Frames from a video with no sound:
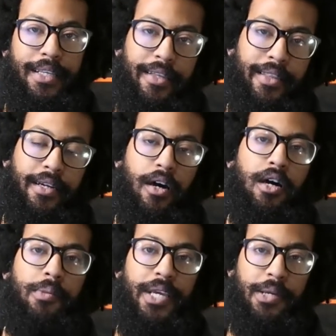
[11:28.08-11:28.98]
that there
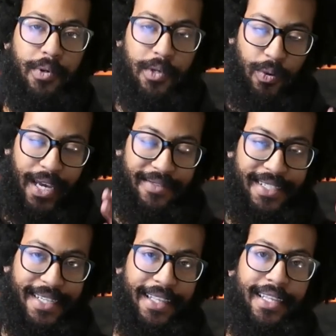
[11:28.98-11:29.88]
are people who have
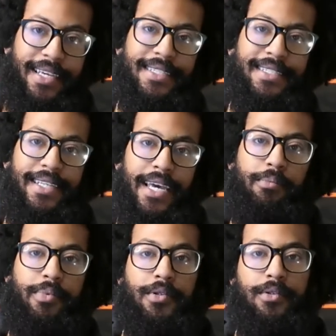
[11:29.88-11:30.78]
set the
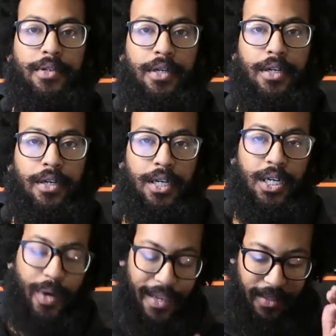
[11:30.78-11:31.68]
example,
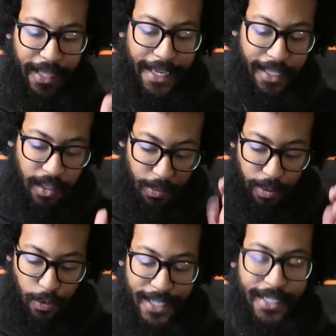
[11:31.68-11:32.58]
who have laid the
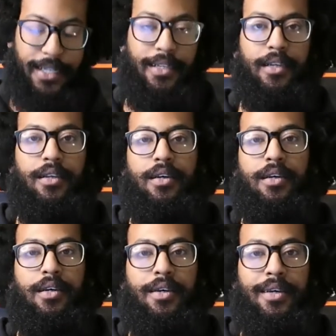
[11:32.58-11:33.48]
precedent
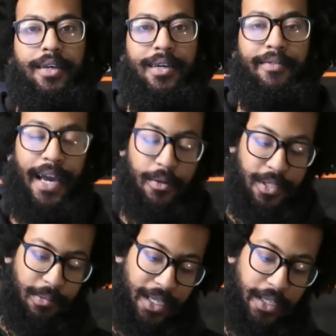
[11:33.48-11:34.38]
of how
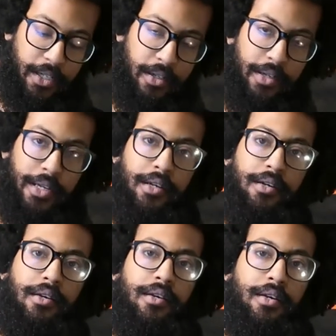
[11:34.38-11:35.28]
to be good,
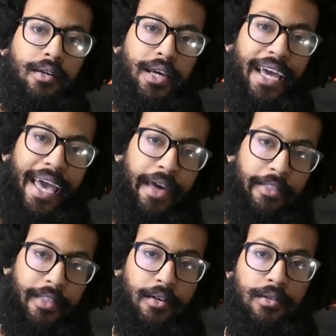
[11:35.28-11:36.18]

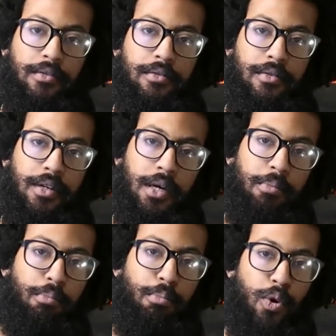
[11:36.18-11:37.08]
ethical,
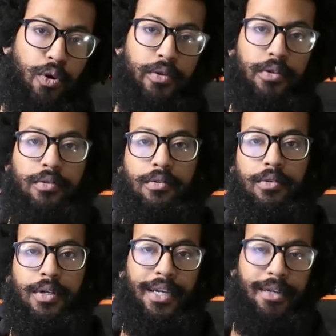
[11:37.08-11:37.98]
moral,
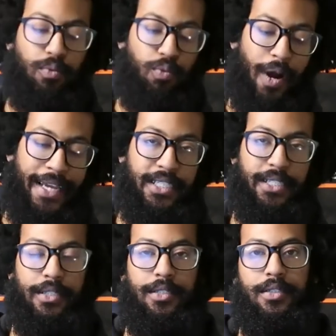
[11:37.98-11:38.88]

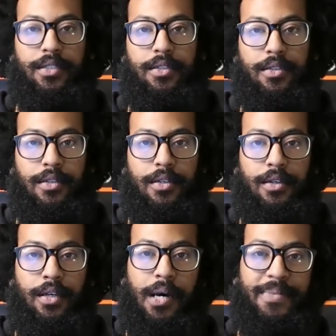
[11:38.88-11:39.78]
righteous,
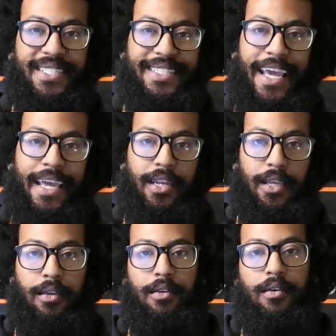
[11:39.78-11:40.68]
upstanding.